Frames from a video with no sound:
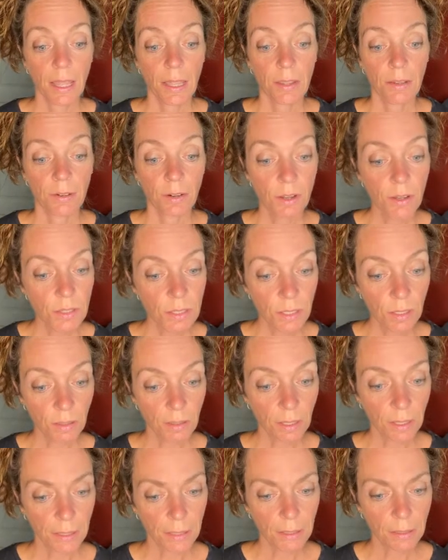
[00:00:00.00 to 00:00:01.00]
They're also
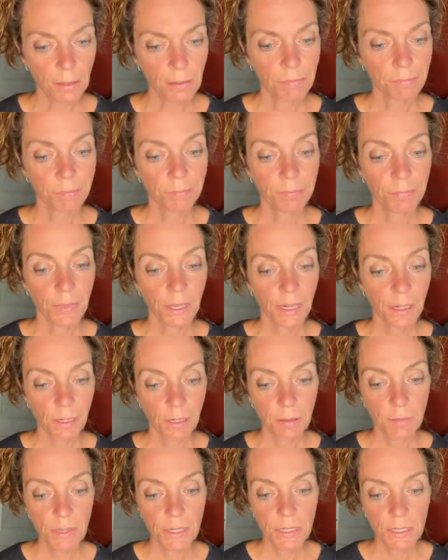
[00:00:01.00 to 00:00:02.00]
like, you
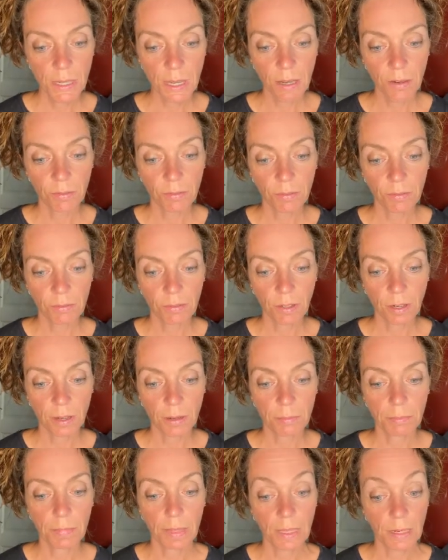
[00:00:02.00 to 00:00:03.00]
need to be safe
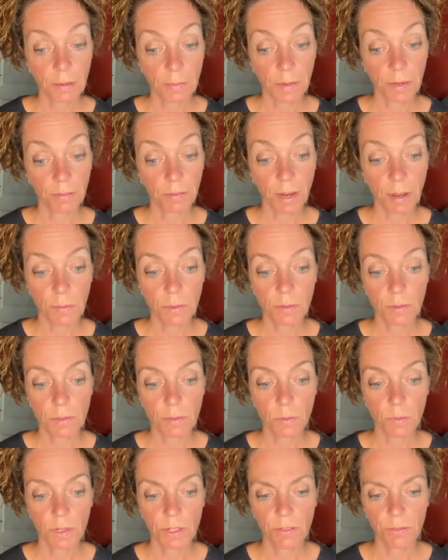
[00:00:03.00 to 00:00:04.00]
from enemy
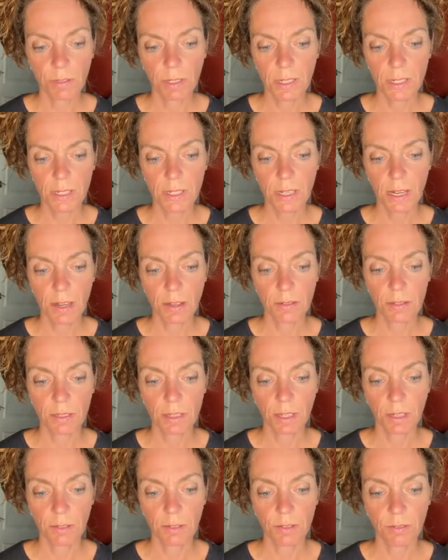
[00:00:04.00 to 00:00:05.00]
rebels, which really sounds
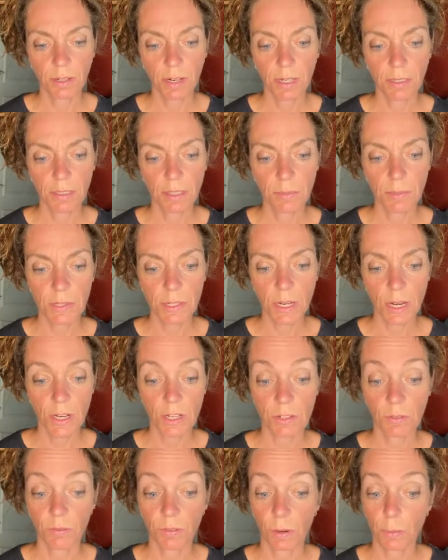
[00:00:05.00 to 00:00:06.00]
like a direct
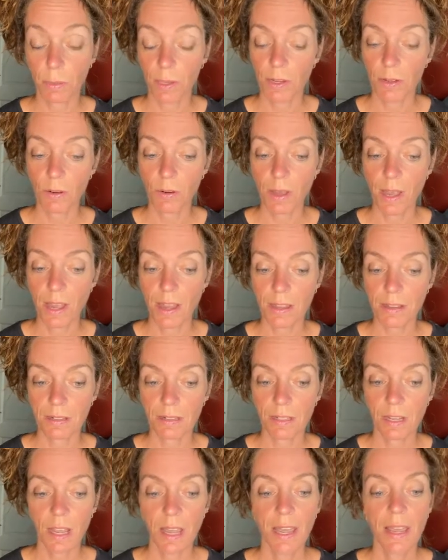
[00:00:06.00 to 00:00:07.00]
imitation from the
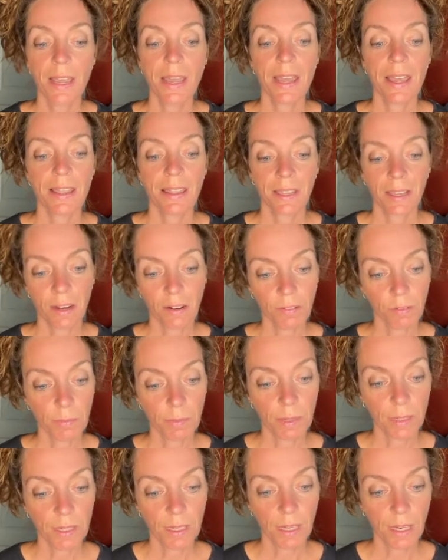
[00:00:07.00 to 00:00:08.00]
U.S. The
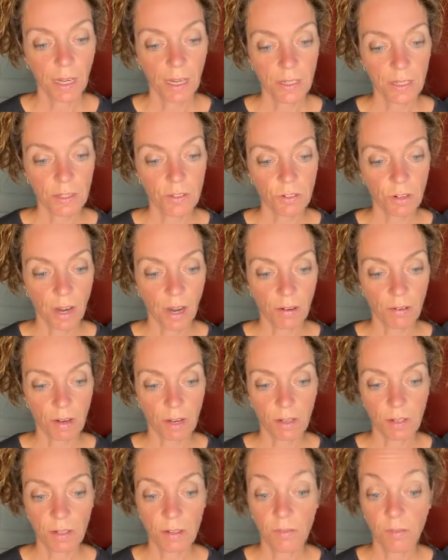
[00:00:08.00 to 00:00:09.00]
government has a track
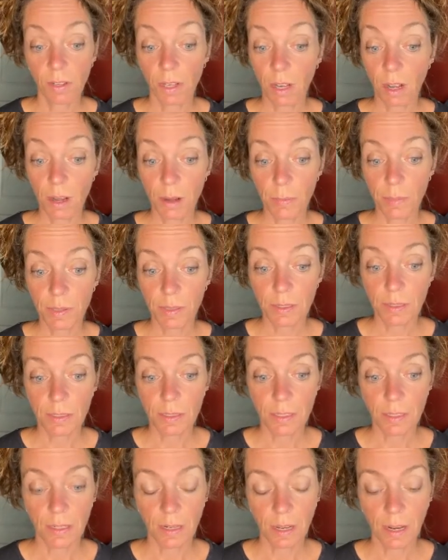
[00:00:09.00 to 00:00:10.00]
record of
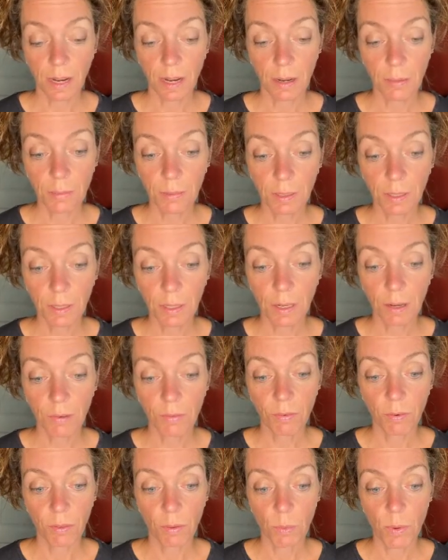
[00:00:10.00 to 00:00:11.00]
incompetence and apathy
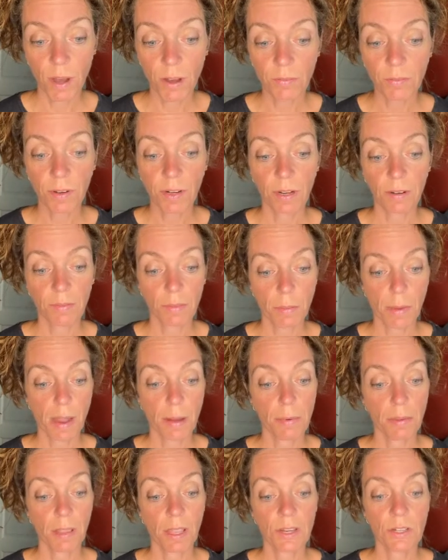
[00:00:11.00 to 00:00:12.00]
for the welfare of the
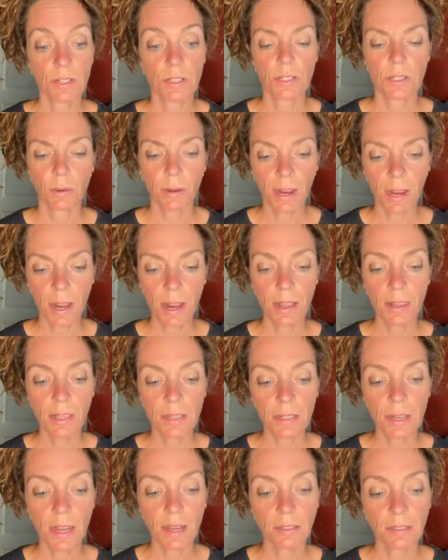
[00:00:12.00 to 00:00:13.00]
population, so I highly
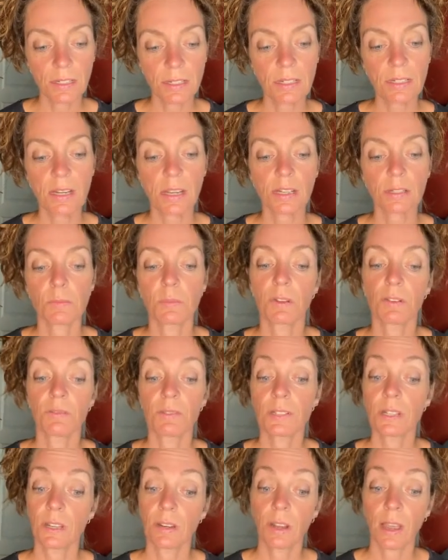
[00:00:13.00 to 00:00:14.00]
doubt this next move
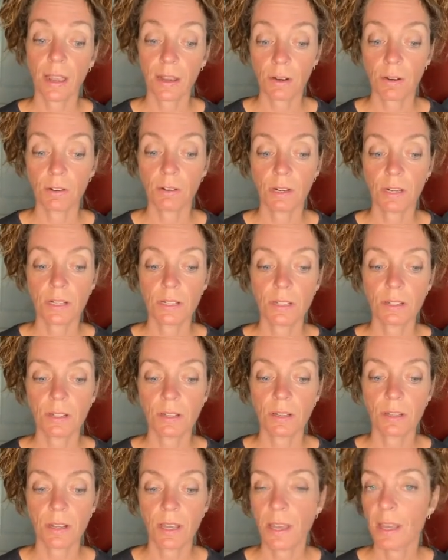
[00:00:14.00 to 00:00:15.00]
is in our greatest
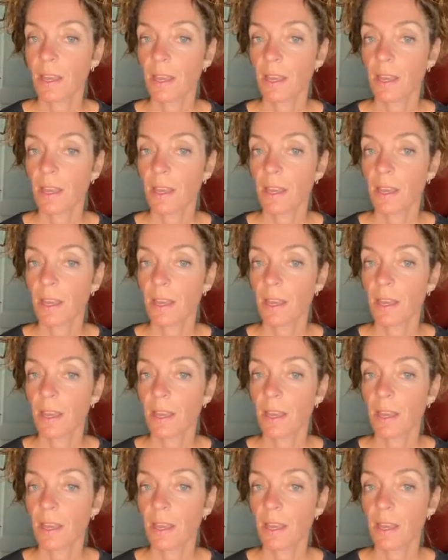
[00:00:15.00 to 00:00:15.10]
good.